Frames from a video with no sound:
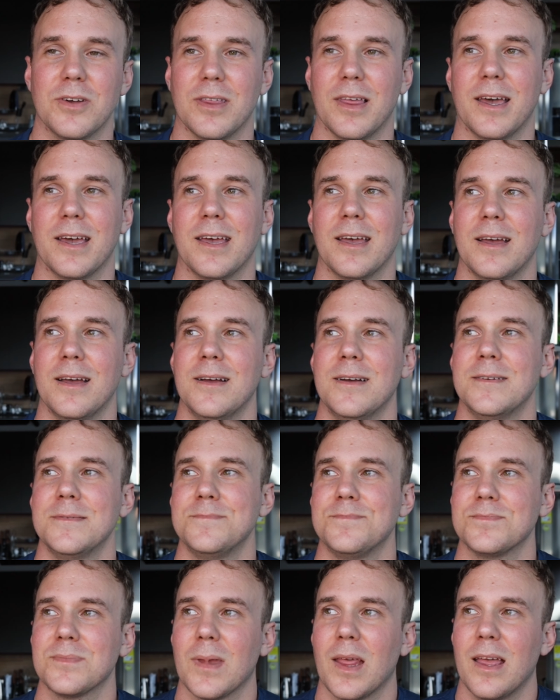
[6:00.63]
Like
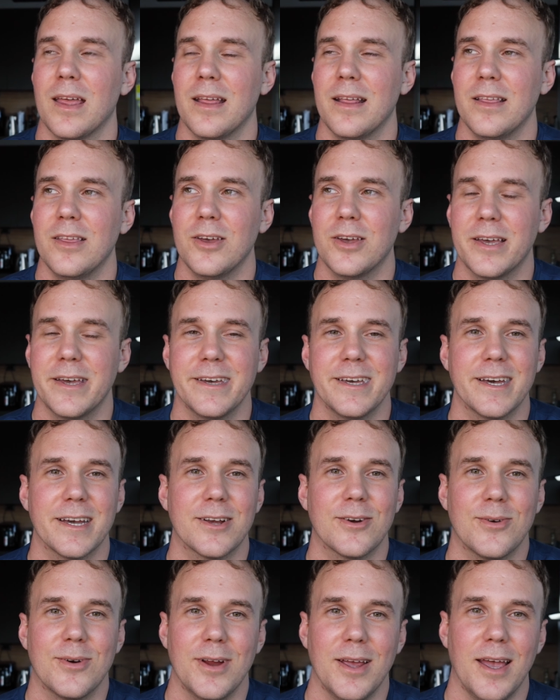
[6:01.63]
you can get
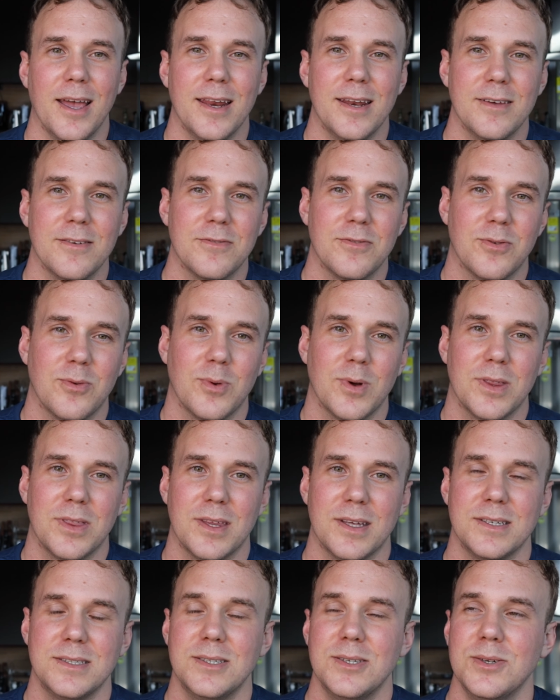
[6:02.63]
creative with
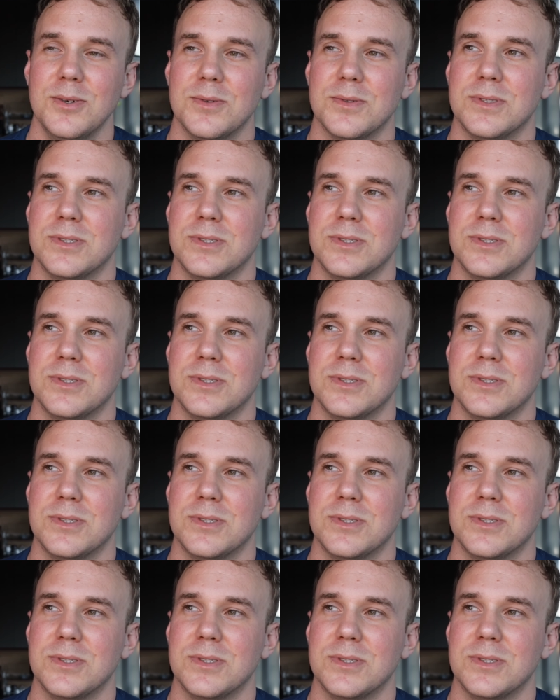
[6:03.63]
it too.